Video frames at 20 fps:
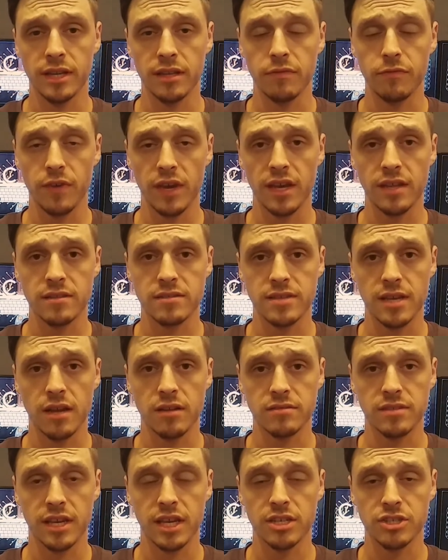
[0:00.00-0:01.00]
and the fan
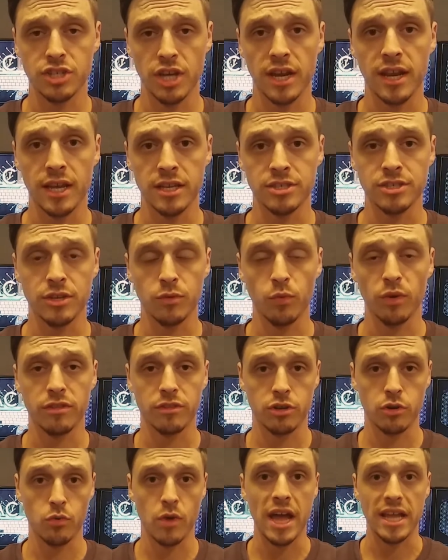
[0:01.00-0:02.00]
sounds like a jet engine
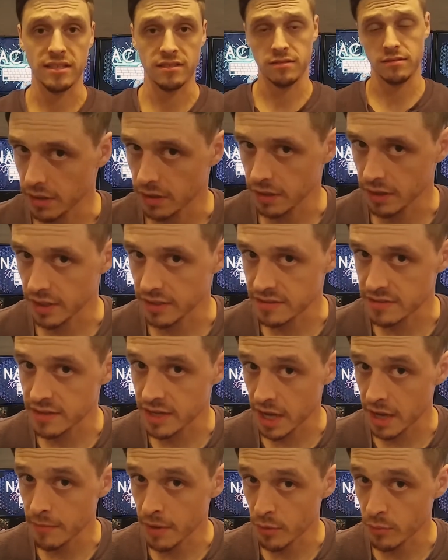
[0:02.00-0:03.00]
with Tourette's. It's
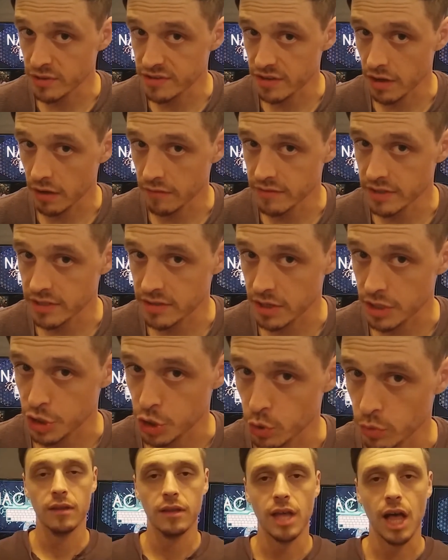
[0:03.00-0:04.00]
time I resolve this
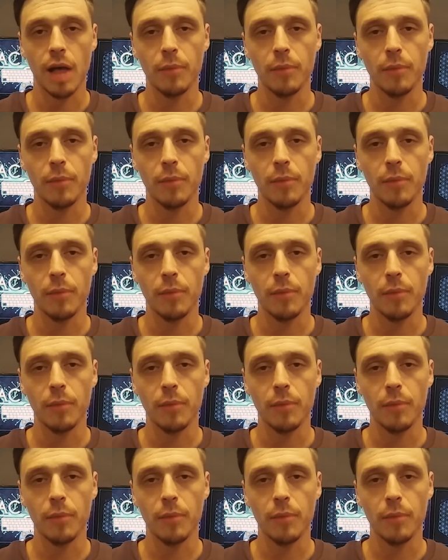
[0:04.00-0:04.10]
issue.